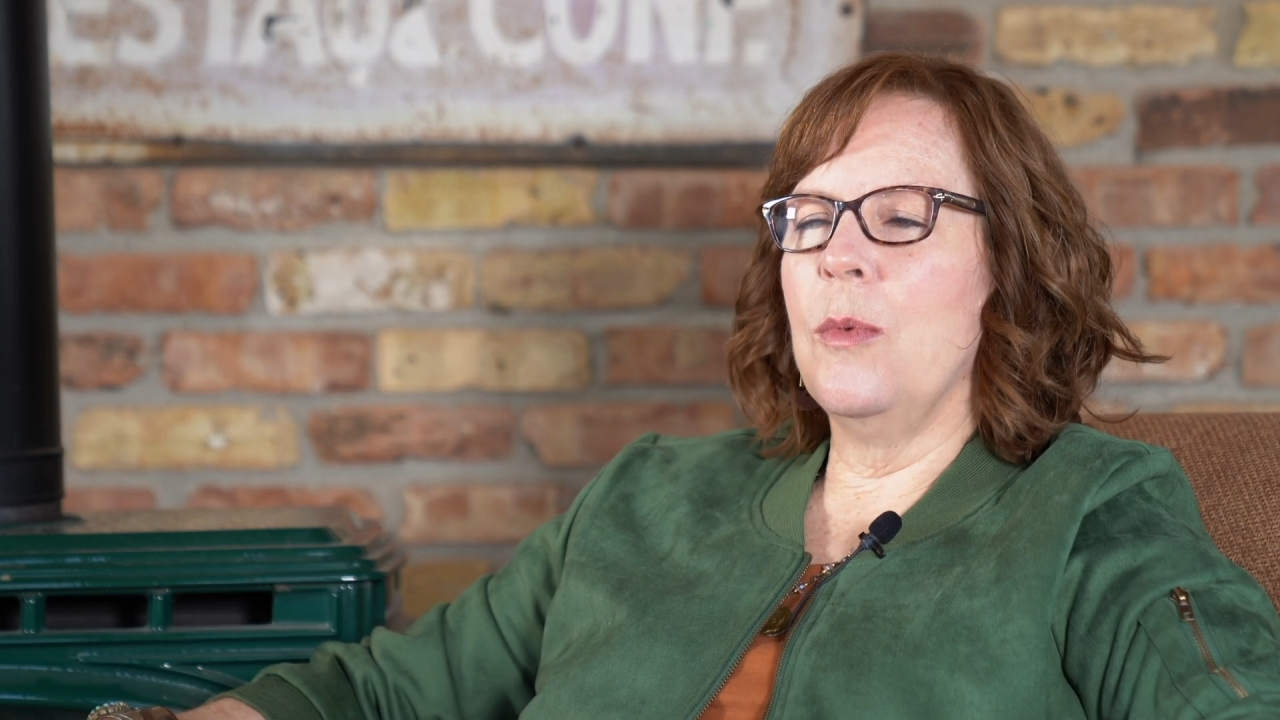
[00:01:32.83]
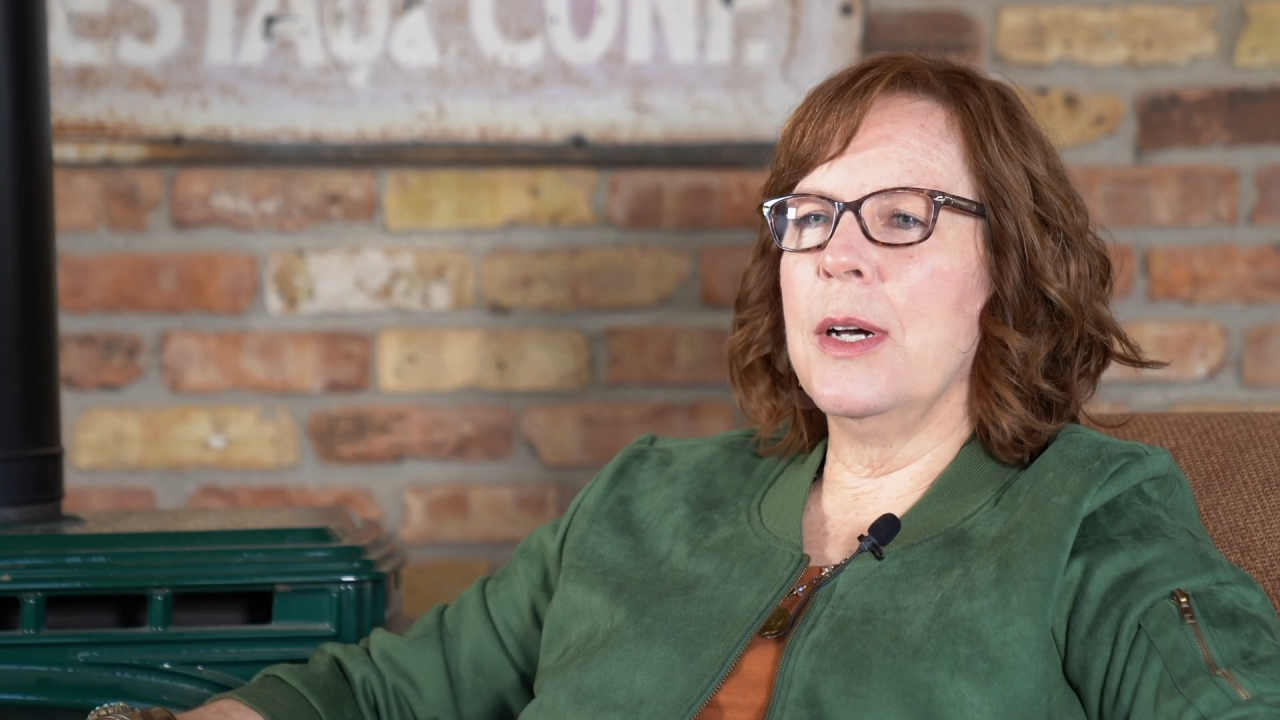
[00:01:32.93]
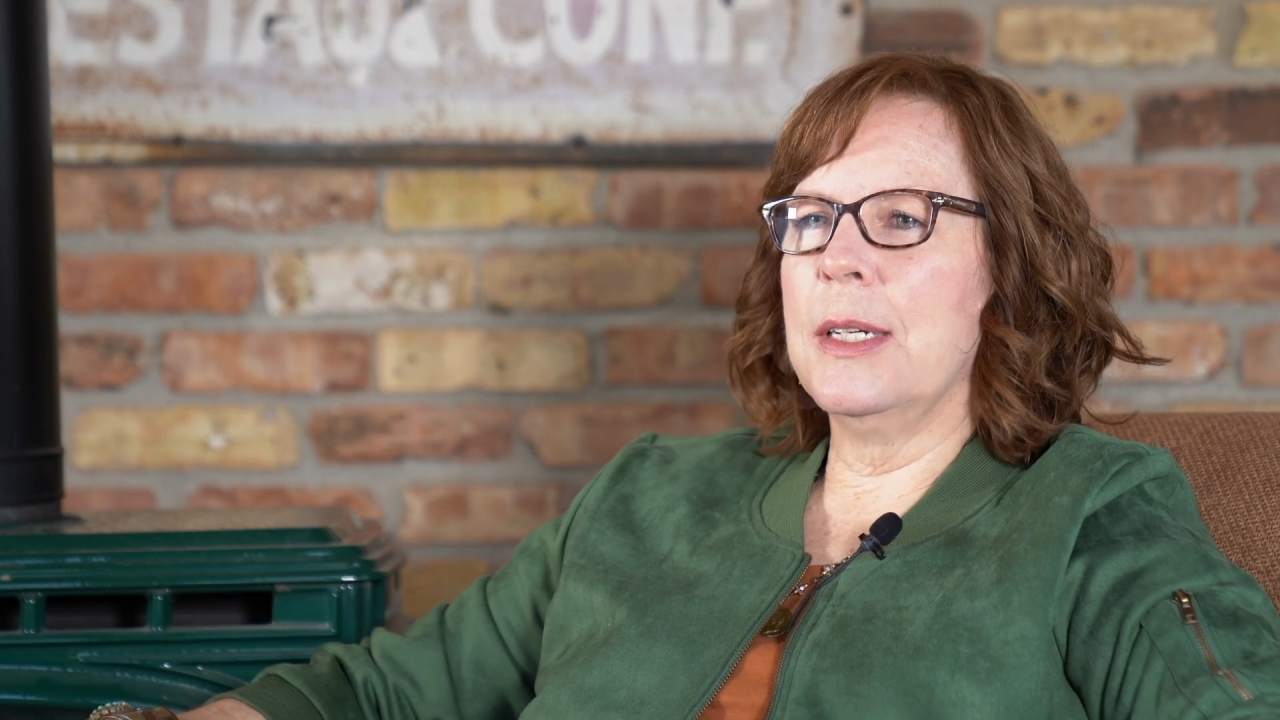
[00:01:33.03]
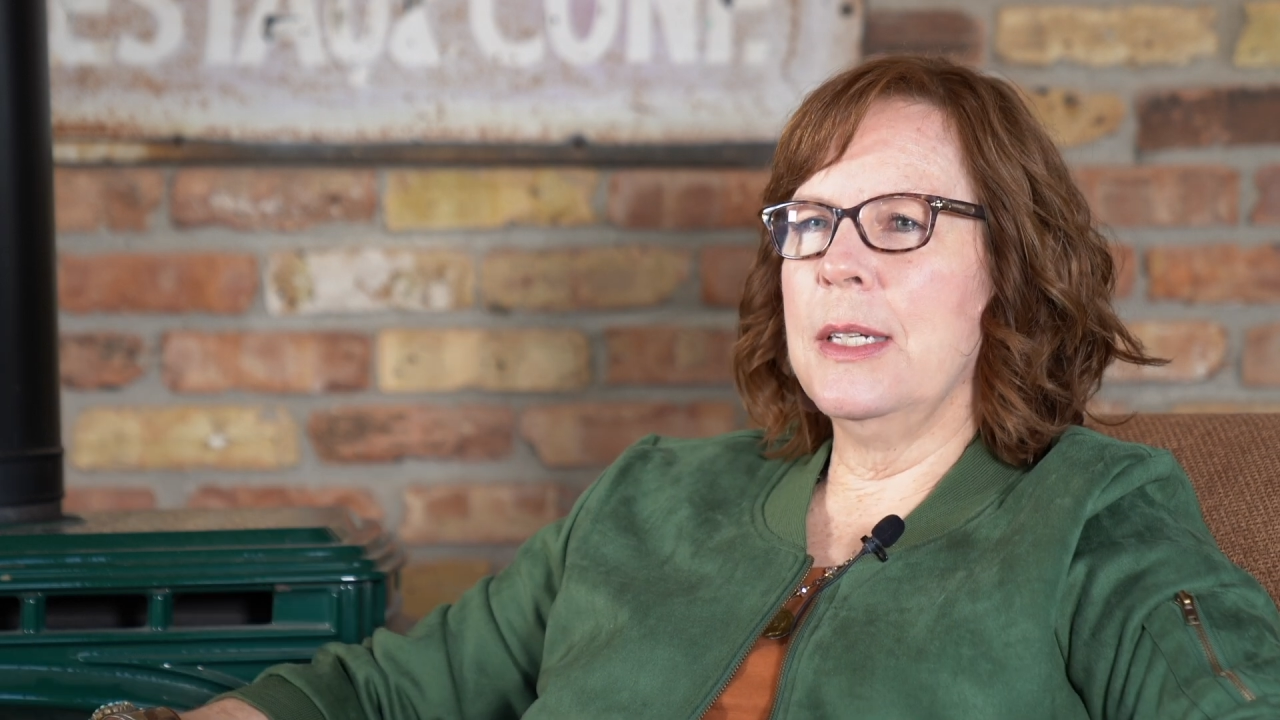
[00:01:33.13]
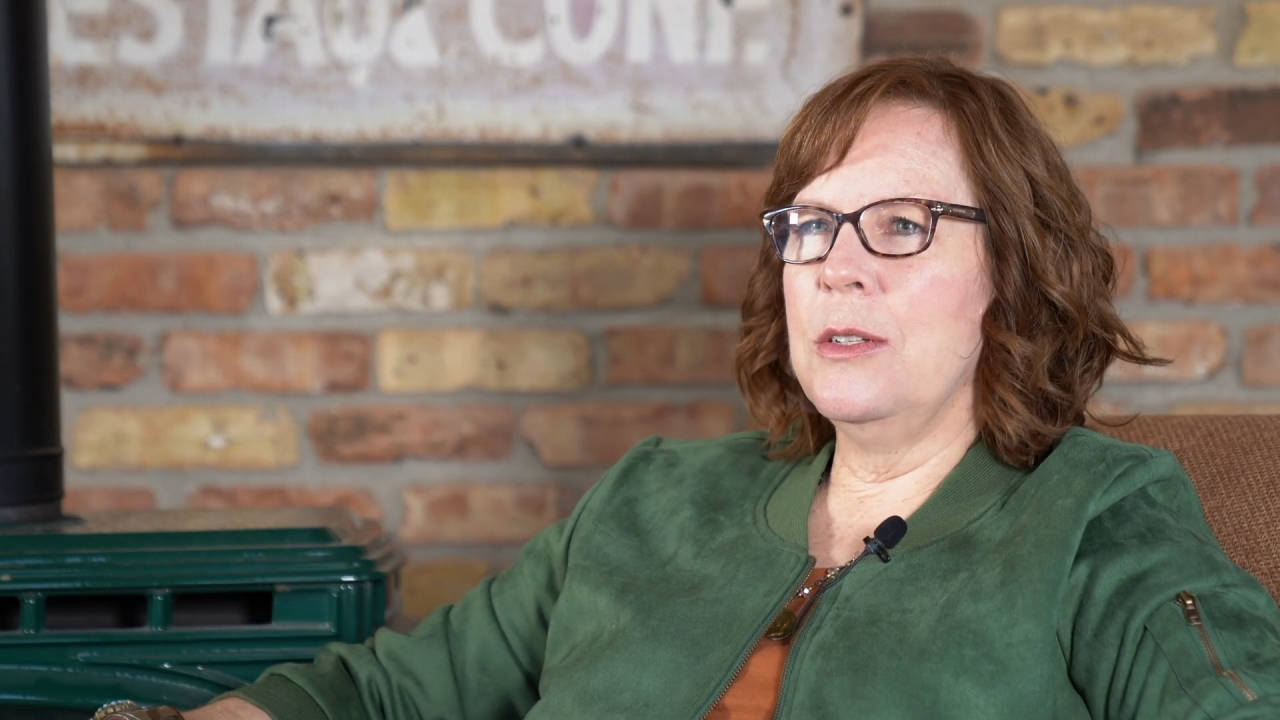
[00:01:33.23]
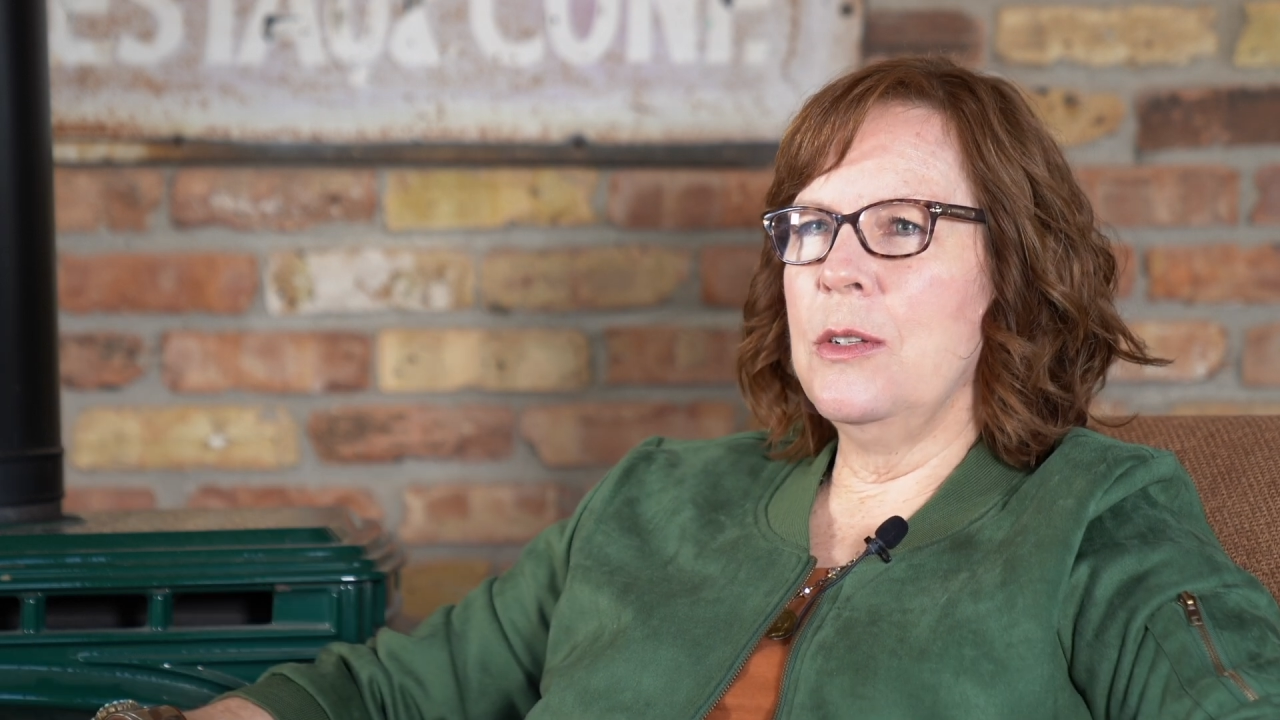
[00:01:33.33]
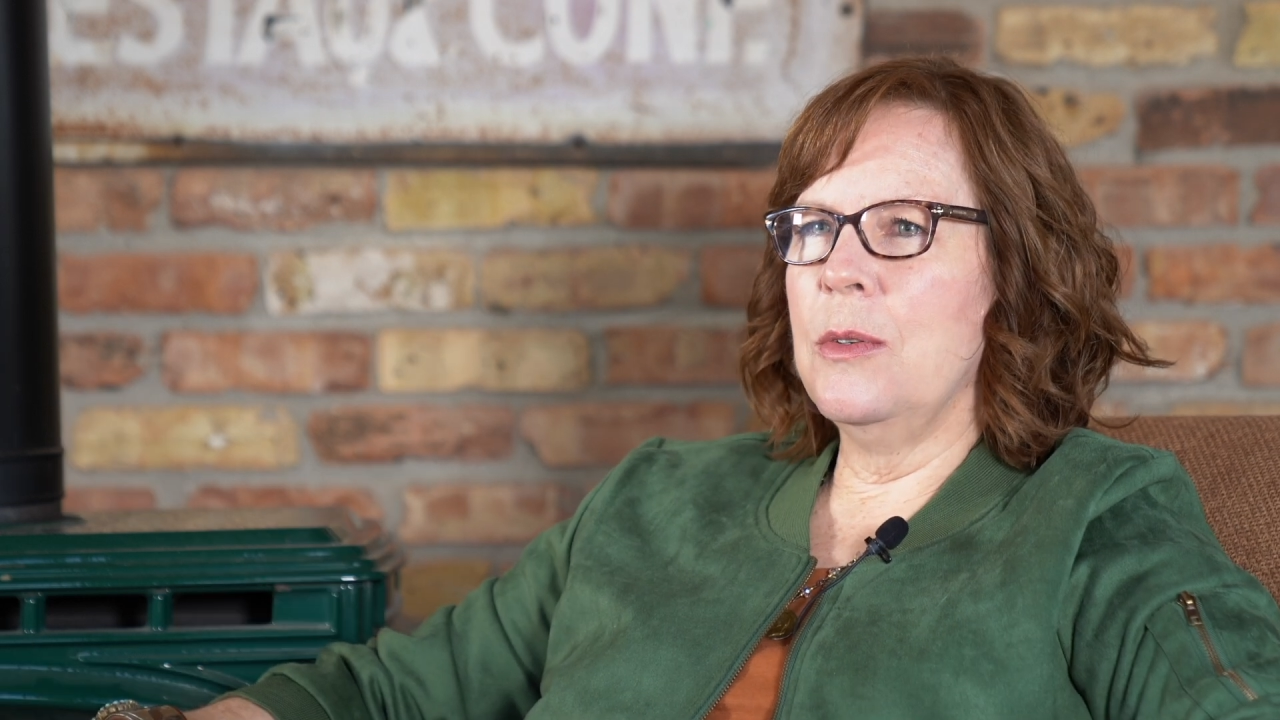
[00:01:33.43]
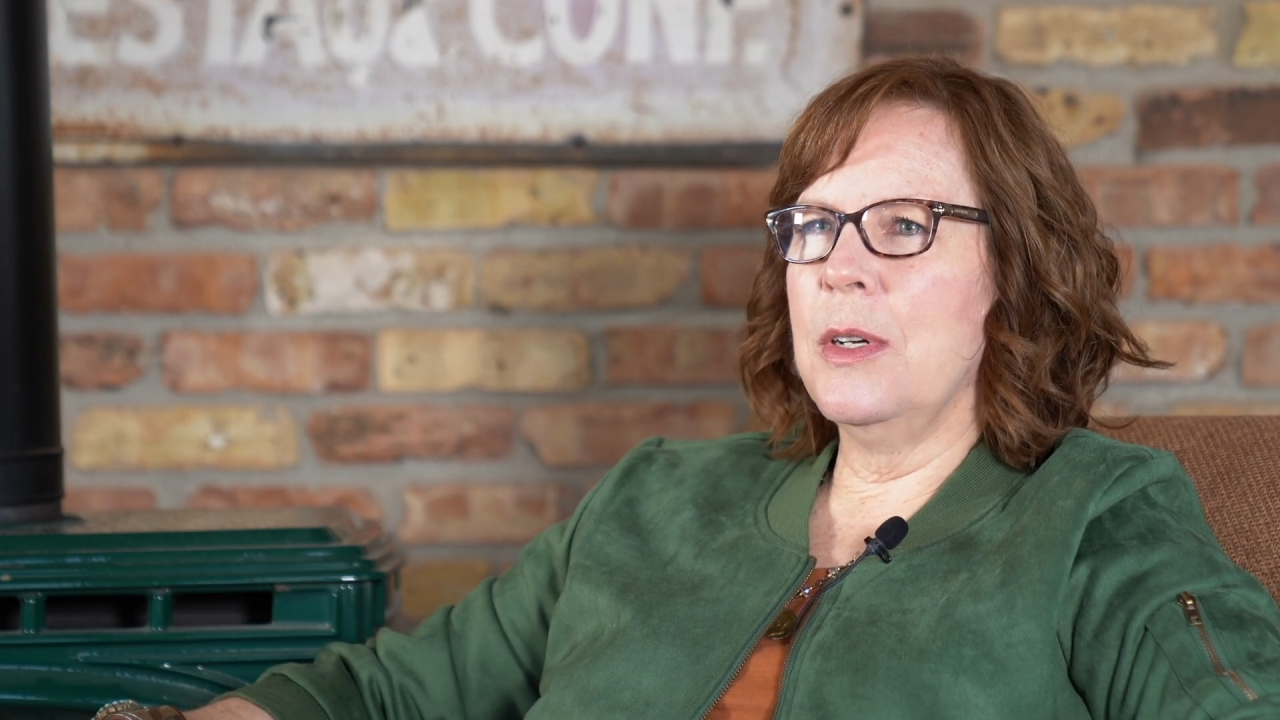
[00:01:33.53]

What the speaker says: walk into